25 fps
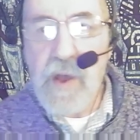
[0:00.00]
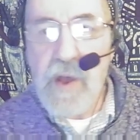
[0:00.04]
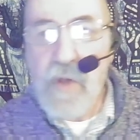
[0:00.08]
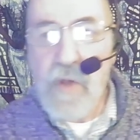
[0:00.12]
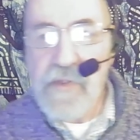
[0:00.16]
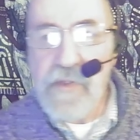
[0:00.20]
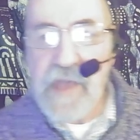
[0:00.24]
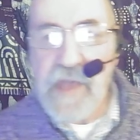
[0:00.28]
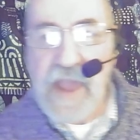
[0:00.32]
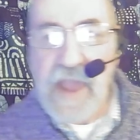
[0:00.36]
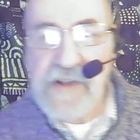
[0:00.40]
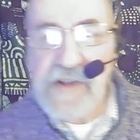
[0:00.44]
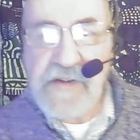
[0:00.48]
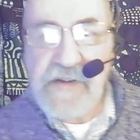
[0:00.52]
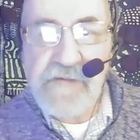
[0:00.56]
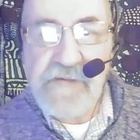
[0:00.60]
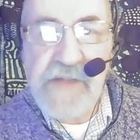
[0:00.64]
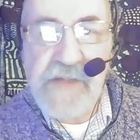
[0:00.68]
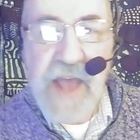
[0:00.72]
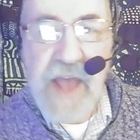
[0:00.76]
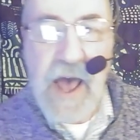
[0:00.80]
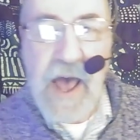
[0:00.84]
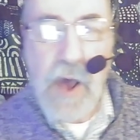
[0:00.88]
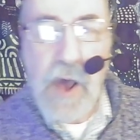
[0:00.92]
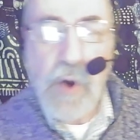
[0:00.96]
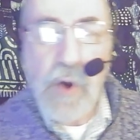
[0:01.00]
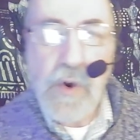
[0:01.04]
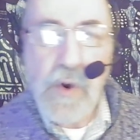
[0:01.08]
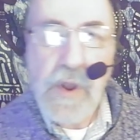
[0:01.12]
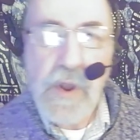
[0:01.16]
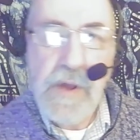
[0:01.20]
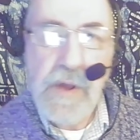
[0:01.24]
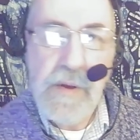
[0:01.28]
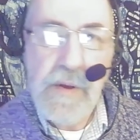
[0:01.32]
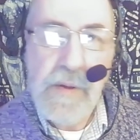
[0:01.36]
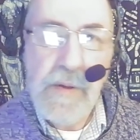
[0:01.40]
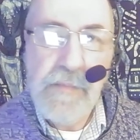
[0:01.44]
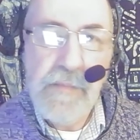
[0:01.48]
the edge of town.
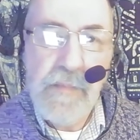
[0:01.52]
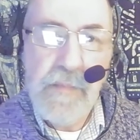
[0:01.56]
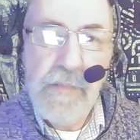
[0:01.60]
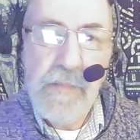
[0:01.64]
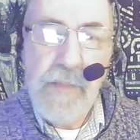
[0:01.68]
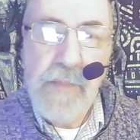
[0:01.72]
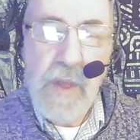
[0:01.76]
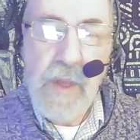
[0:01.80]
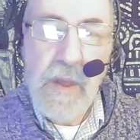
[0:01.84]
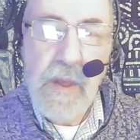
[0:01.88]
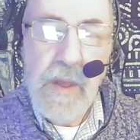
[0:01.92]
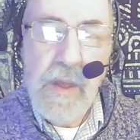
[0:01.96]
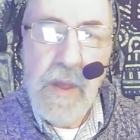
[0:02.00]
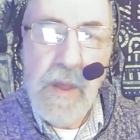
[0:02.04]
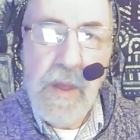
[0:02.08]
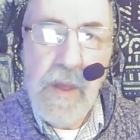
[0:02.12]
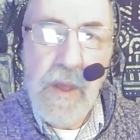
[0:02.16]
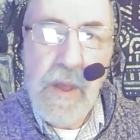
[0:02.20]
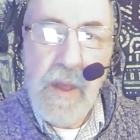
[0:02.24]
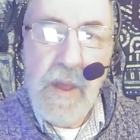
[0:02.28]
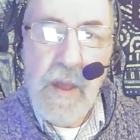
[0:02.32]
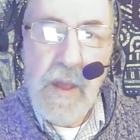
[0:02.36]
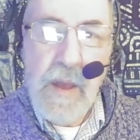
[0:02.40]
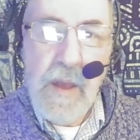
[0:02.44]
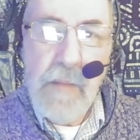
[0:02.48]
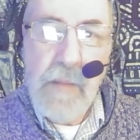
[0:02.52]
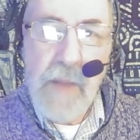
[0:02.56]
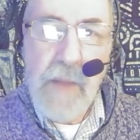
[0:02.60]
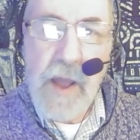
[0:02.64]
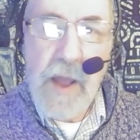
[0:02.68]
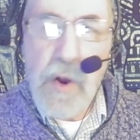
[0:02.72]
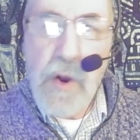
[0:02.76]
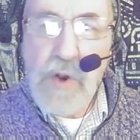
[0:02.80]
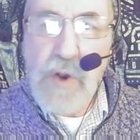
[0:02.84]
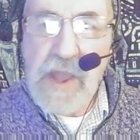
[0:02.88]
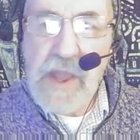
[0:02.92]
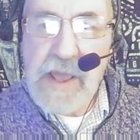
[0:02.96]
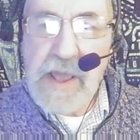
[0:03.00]
My
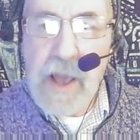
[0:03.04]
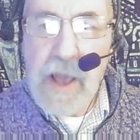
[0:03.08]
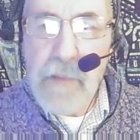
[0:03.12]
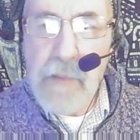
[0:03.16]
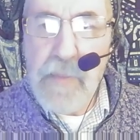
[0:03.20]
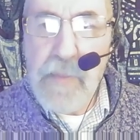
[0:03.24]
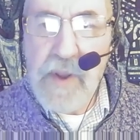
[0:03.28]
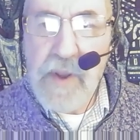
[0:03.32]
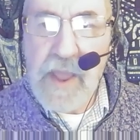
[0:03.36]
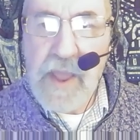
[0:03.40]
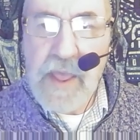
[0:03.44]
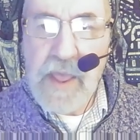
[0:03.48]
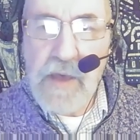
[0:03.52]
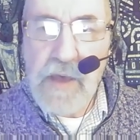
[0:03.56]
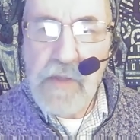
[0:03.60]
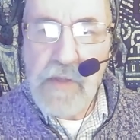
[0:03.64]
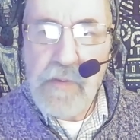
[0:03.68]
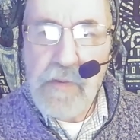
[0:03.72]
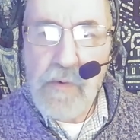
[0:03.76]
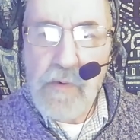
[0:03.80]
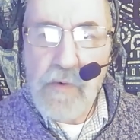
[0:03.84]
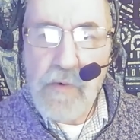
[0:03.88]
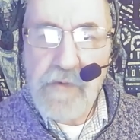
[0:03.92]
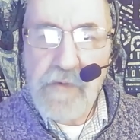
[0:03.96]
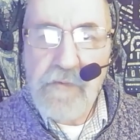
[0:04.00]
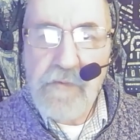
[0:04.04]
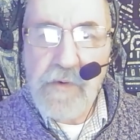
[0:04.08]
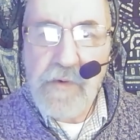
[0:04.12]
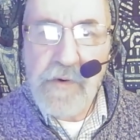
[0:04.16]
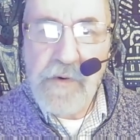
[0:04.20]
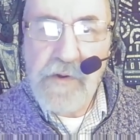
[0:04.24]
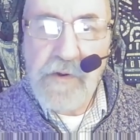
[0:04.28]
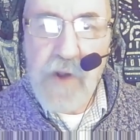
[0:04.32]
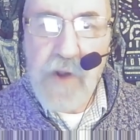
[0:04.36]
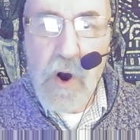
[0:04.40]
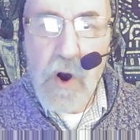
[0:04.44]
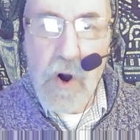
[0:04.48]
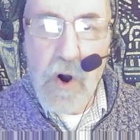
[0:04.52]
only company, a thoughtful
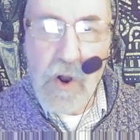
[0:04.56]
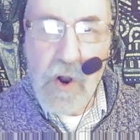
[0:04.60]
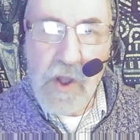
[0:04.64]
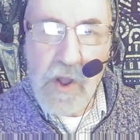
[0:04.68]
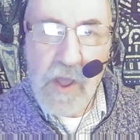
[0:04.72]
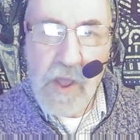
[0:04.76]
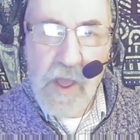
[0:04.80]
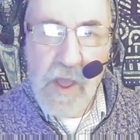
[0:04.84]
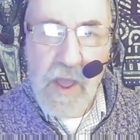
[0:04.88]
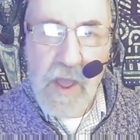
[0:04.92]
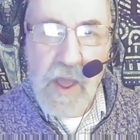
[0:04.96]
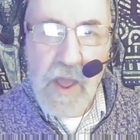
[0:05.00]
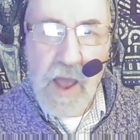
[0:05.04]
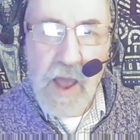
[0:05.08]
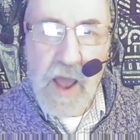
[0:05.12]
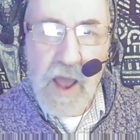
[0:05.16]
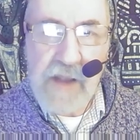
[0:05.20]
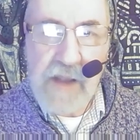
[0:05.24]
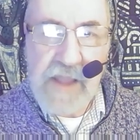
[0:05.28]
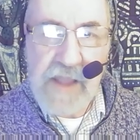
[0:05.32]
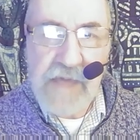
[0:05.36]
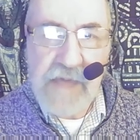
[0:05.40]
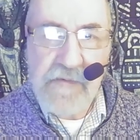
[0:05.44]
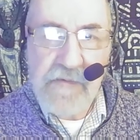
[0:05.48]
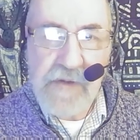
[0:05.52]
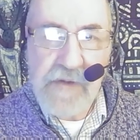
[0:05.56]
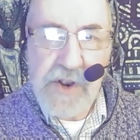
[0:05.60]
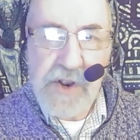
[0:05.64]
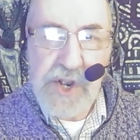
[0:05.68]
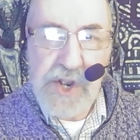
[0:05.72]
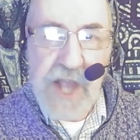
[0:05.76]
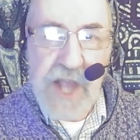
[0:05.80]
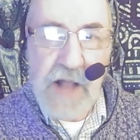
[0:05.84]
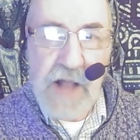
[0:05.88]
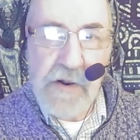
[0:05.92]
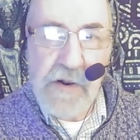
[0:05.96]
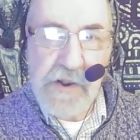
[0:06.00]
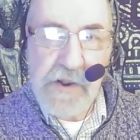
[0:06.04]
dog, I'd given
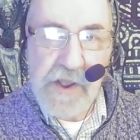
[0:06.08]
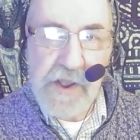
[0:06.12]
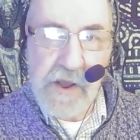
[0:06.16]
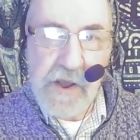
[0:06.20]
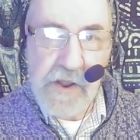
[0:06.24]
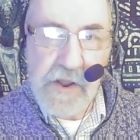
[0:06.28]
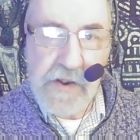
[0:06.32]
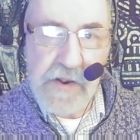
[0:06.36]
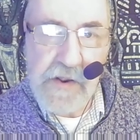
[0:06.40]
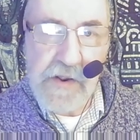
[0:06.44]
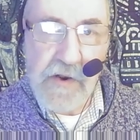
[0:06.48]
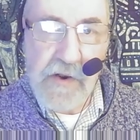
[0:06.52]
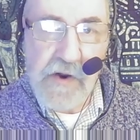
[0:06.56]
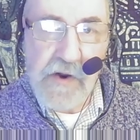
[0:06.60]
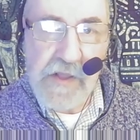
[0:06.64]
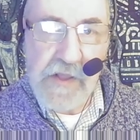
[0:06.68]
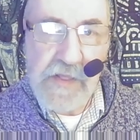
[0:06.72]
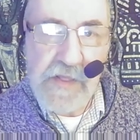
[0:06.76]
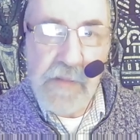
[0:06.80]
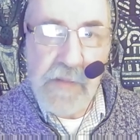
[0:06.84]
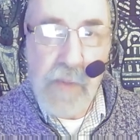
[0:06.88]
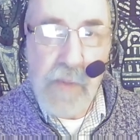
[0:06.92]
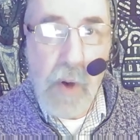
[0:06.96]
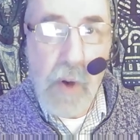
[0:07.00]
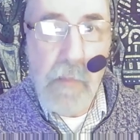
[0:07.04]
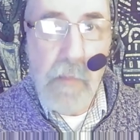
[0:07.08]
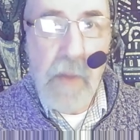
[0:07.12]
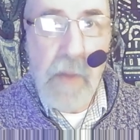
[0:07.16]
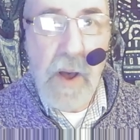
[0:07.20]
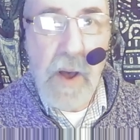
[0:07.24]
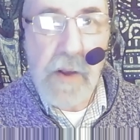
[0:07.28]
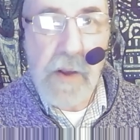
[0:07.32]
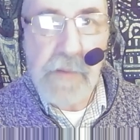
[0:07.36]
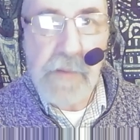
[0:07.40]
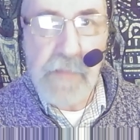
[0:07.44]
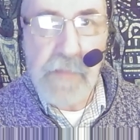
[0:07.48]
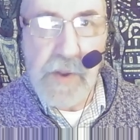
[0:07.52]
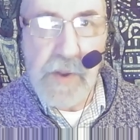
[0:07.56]
shelter during the
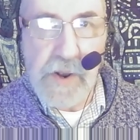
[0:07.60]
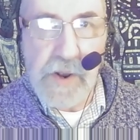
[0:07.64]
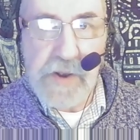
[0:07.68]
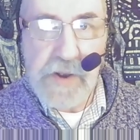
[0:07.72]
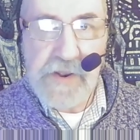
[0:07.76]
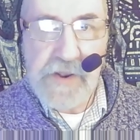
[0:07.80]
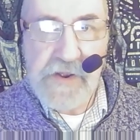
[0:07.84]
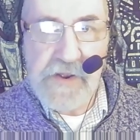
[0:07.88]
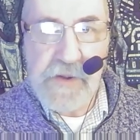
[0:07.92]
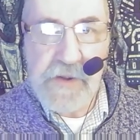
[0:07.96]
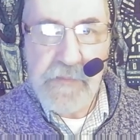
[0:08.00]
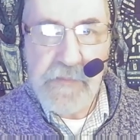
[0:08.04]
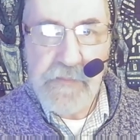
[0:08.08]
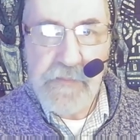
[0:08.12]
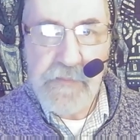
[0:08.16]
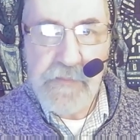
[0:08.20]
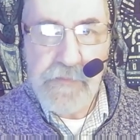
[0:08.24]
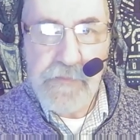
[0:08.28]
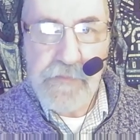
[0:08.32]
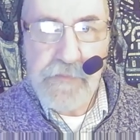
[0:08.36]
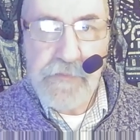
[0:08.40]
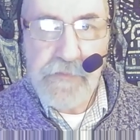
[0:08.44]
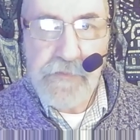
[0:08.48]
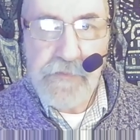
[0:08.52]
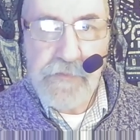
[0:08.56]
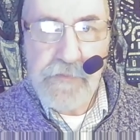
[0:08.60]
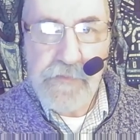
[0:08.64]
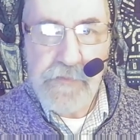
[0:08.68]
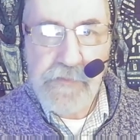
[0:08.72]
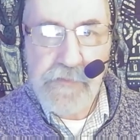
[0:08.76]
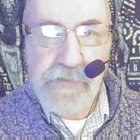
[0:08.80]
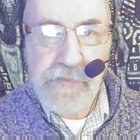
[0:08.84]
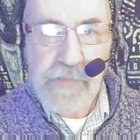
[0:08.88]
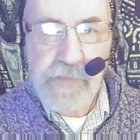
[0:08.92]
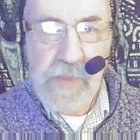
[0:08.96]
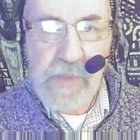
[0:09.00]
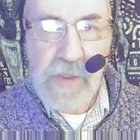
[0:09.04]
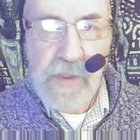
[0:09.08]
bombardment,
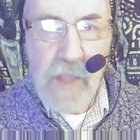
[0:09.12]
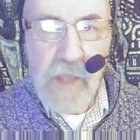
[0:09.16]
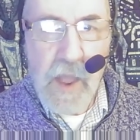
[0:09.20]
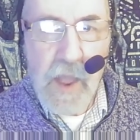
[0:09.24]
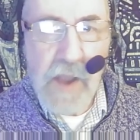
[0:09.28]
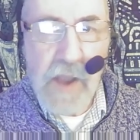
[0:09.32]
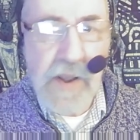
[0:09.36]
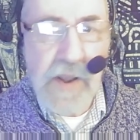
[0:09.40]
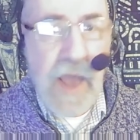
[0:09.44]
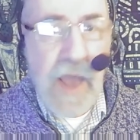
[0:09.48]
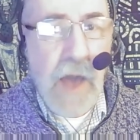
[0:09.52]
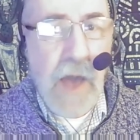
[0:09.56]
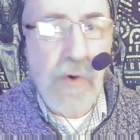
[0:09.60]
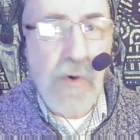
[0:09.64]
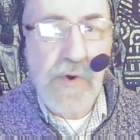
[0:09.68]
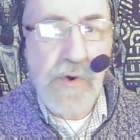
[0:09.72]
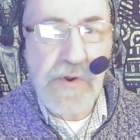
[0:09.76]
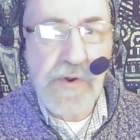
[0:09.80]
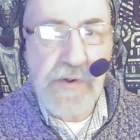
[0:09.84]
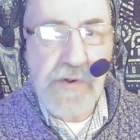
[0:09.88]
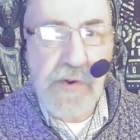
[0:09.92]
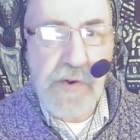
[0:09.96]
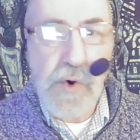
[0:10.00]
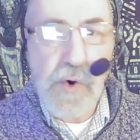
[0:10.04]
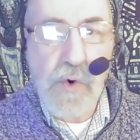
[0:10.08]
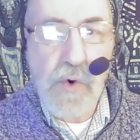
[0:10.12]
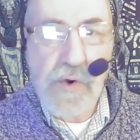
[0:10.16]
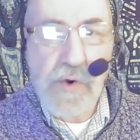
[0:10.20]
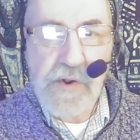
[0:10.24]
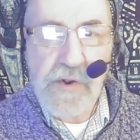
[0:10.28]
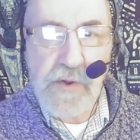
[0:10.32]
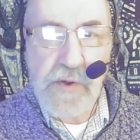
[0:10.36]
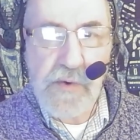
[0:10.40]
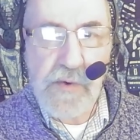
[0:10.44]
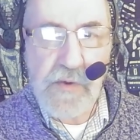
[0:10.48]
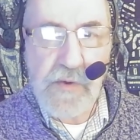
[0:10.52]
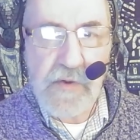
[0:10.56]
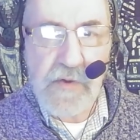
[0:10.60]
and now could talk
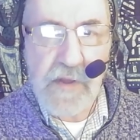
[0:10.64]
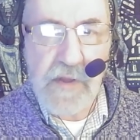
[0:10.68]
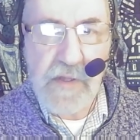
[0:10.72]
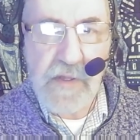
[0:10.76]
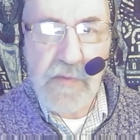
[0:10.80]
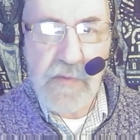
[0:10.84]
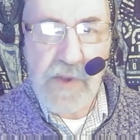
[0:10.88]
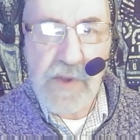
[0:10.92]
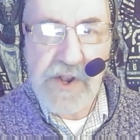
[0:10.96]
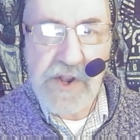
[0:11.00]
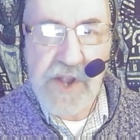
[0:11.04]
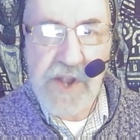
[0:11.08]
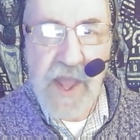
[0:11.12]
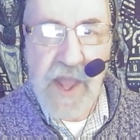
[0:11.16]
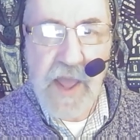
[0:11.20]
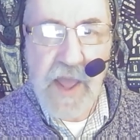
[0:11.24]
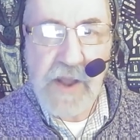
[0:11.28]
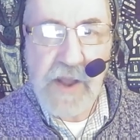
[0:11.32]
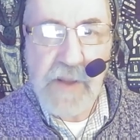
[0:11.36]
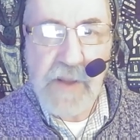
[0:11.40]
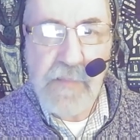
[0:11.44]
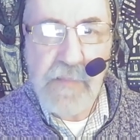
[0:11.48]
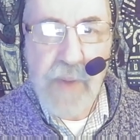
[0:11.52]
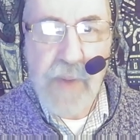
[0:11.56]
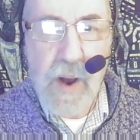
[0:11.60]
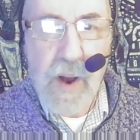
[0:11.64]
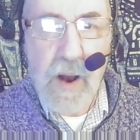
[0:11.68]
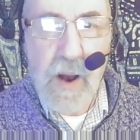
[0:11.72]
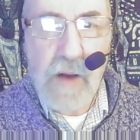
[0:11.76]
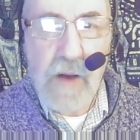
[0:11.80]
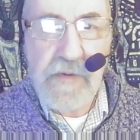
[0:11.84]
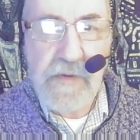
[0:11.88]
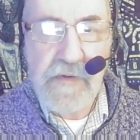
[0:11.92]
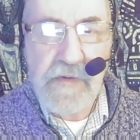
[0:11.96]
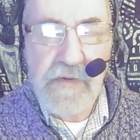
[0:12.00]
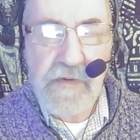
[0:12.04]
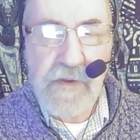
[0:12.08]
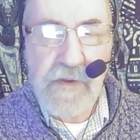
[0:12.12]
to since we shared a past.